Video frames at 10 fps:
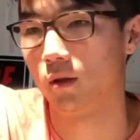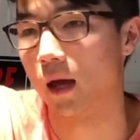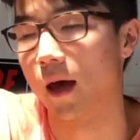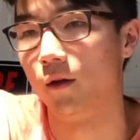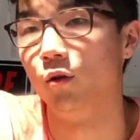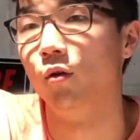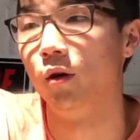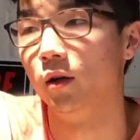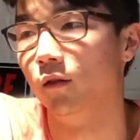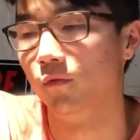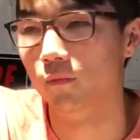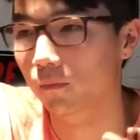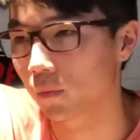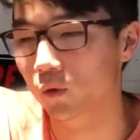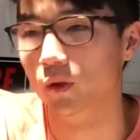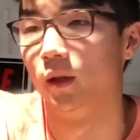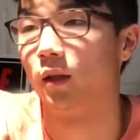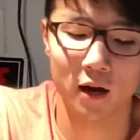category of music.